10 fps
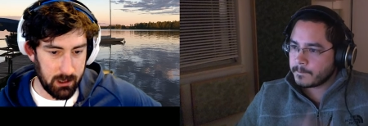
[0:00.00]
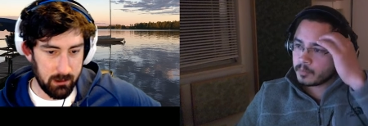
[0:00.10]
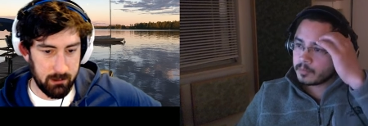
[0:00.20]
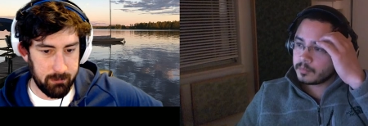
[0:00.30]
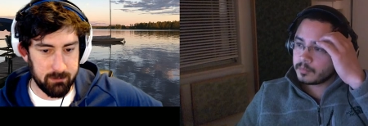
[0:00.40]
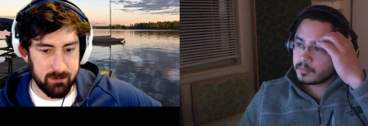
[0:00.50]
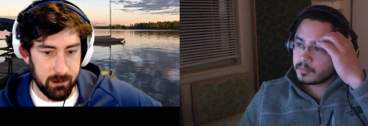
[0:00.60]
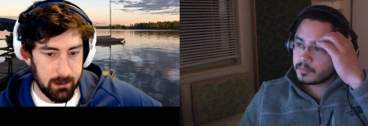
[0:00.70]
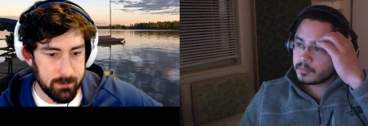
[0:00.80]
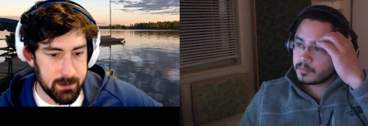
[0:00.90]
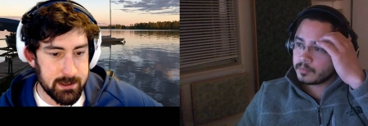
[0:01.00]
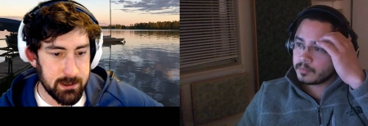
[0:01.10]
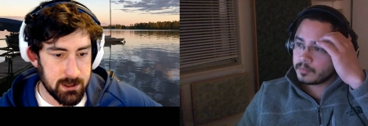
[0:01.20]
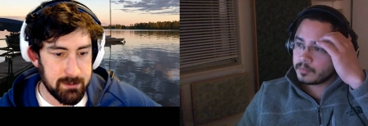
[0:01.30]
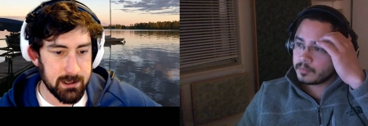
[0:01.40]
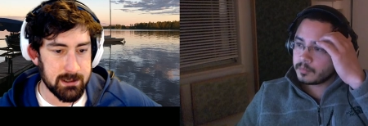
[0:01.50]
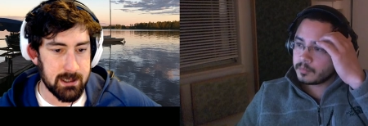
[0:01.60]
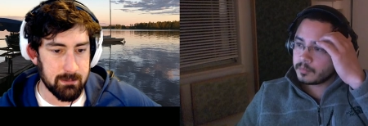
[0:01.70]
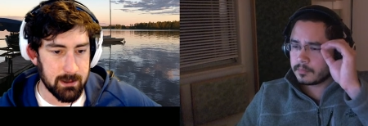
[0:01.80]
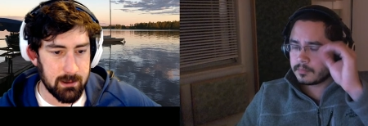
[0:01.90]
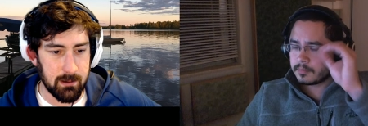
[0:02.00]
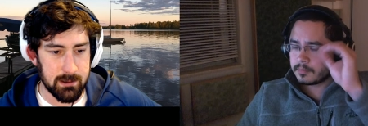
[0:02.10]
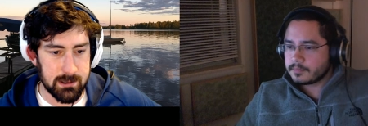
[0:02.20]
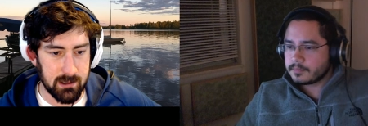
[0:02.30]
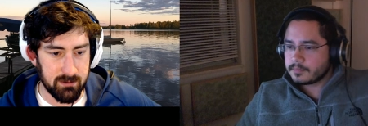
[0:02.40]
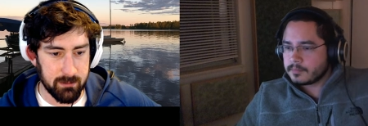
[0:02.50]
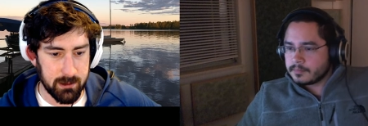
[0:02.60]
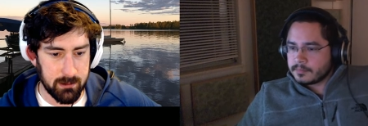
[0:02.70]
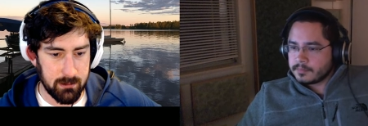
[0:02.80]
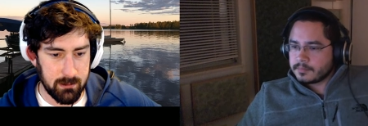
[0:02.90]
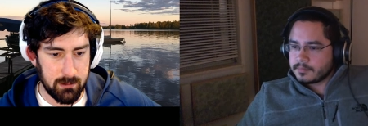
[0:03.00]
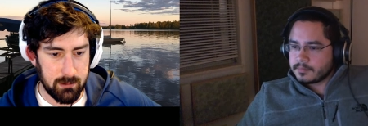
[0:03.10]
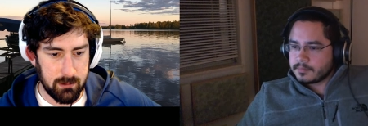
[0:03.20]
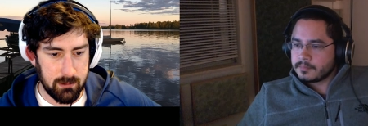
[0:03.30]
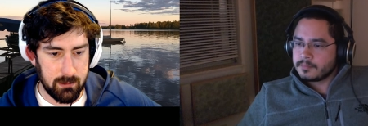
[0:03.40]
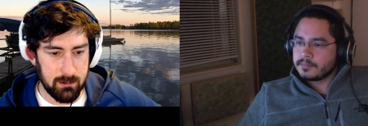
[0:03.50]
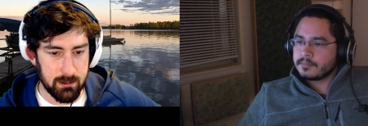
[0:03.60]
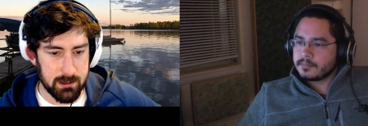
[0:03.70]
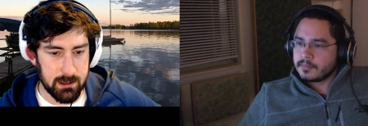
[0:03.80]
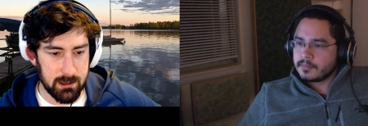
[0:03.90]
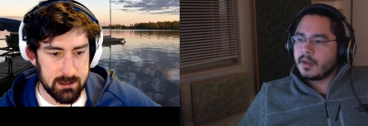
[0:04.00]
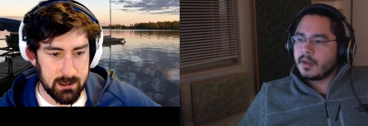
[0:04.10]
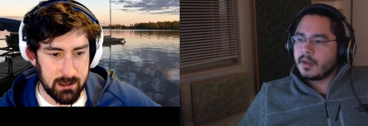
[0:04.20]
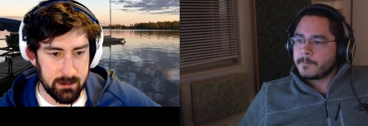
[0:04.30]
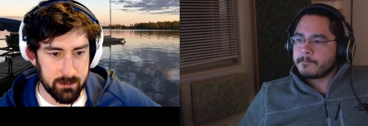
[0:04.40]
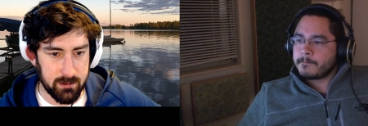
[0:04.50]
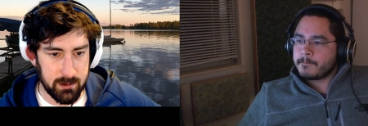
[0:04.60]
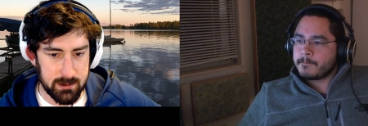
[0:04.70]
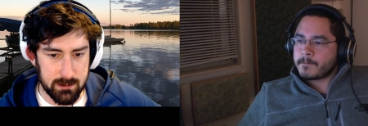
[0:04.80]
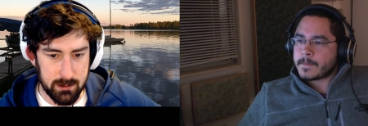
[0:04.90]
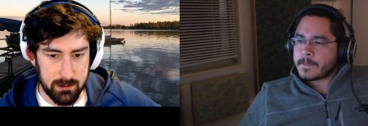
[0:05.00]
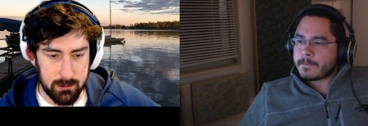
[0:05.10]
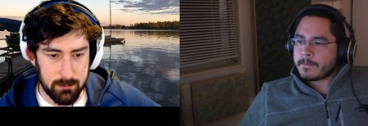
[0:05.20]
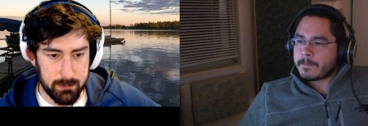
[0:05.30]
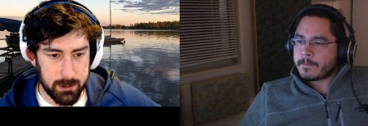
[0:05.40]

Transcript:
Speaker 1: let me figure out this douchebag's name that did this to everybody. Unless, unless he, I don't think he took it out.